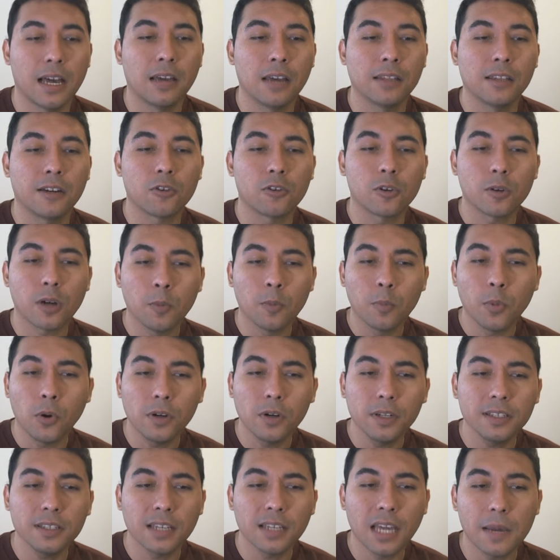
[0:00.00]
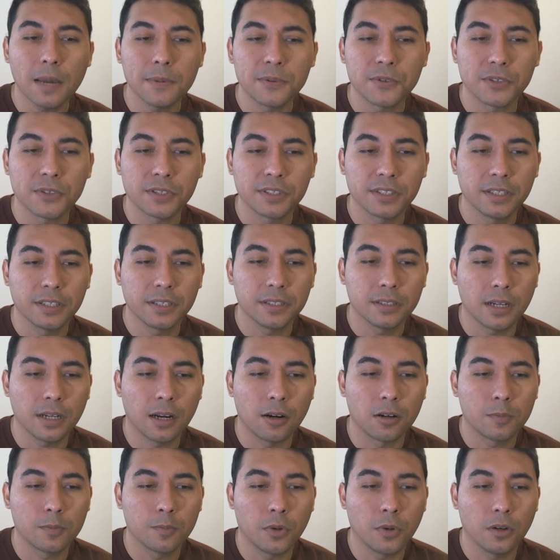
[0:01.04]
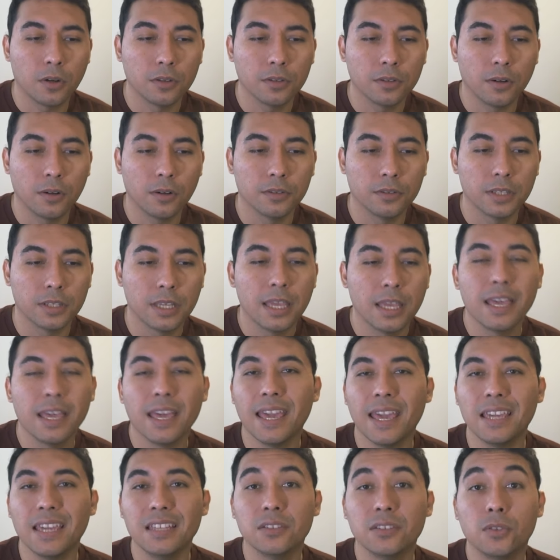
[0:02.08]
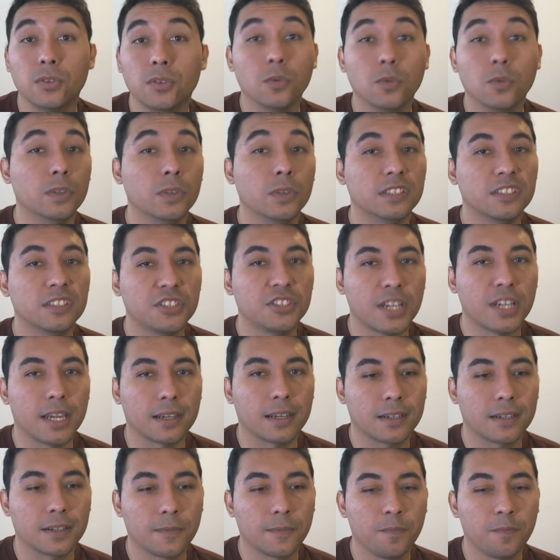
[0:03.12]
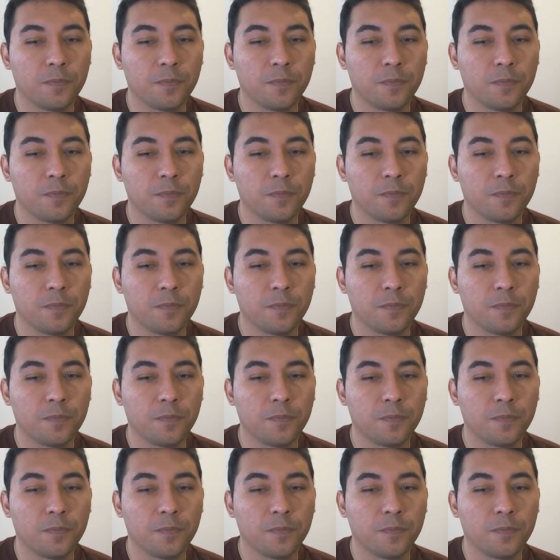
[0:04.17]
and our opponent captures here our pawn on a2 with check.